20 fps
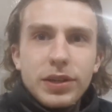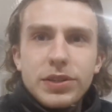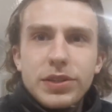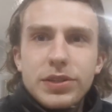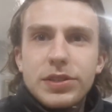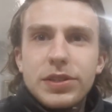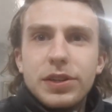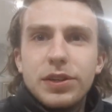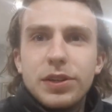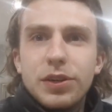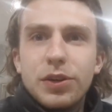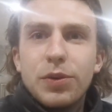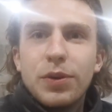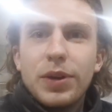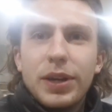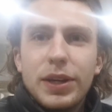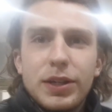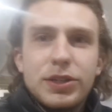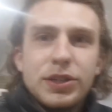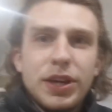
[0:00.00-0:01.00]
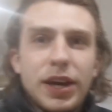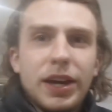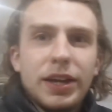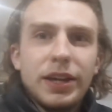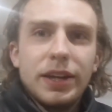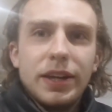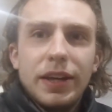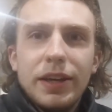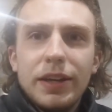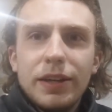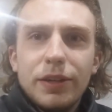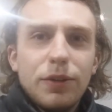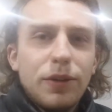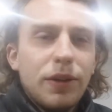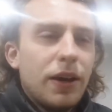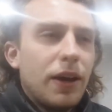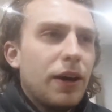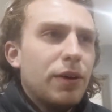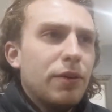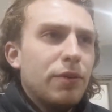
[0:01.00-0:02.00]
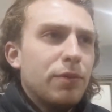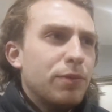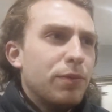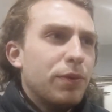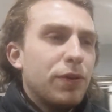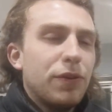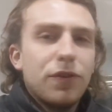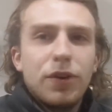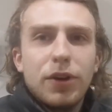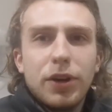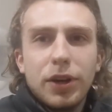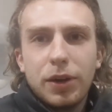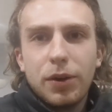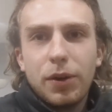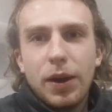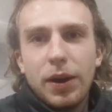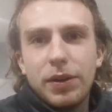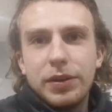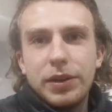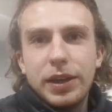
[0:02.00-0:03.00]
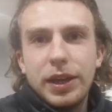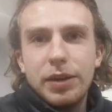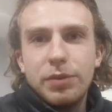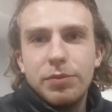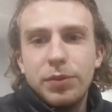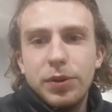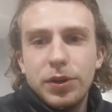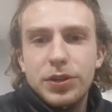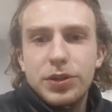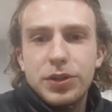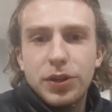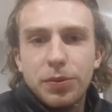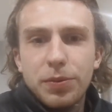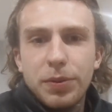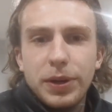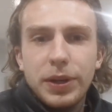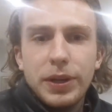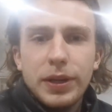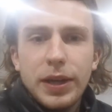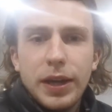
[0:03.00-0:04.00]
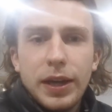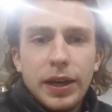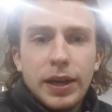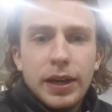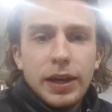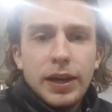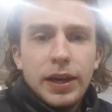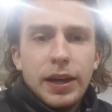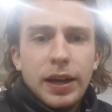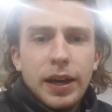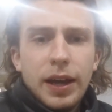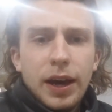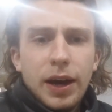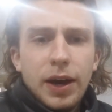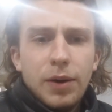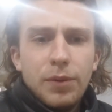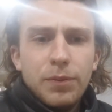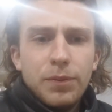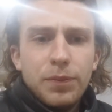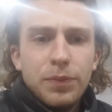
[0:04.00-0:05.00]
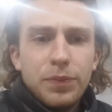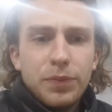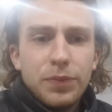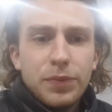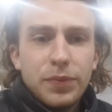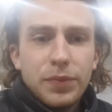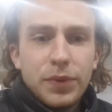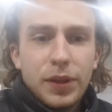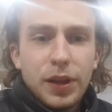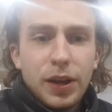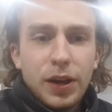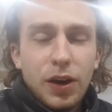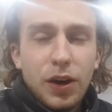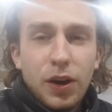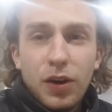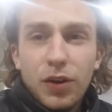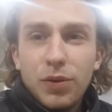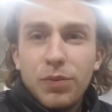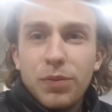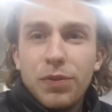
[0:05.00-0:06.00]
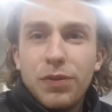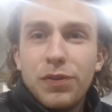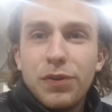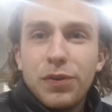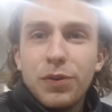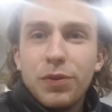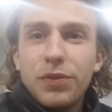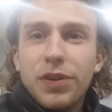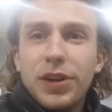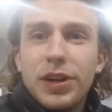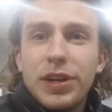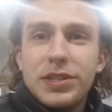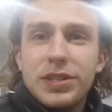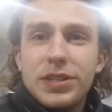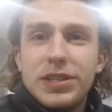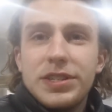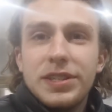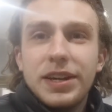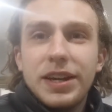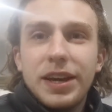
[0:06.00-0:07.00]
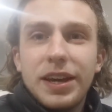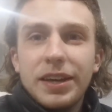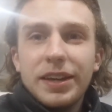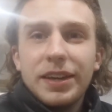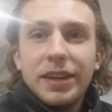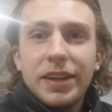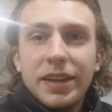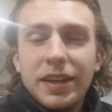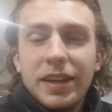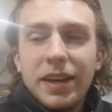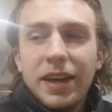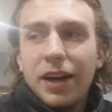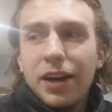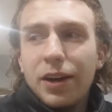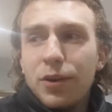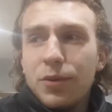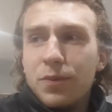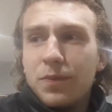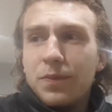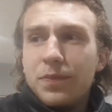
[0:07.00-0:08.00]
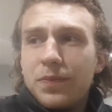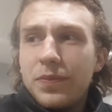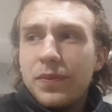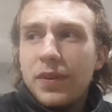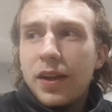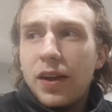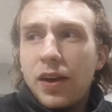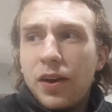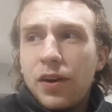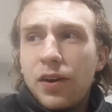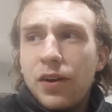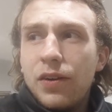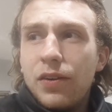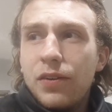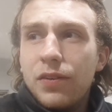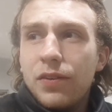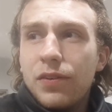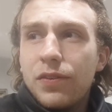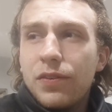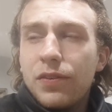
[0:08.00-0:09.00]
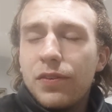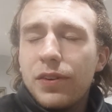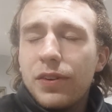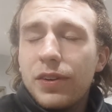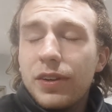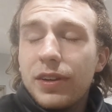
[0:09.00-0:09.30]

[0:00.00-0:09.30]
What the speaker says: just doing a quick check-in here before I go out and get my shopping. I'm full of energy today. I've